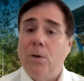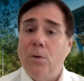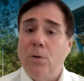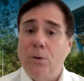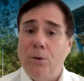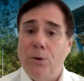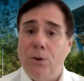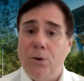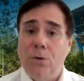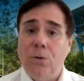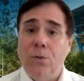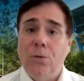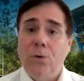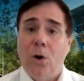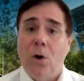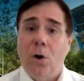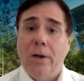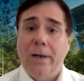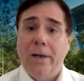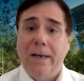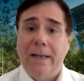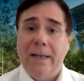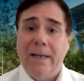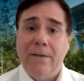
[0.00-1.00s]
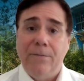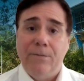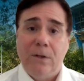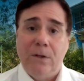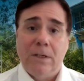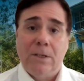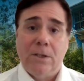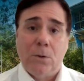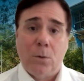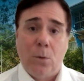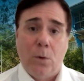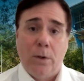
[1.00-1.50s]
you do not leave
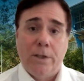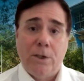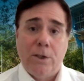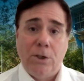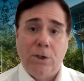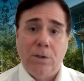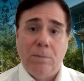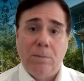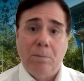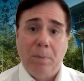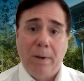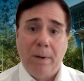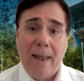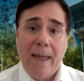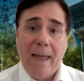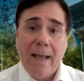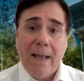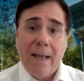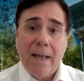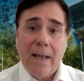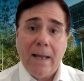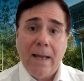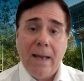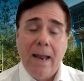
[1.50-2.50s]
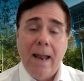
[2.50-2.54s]
this question blank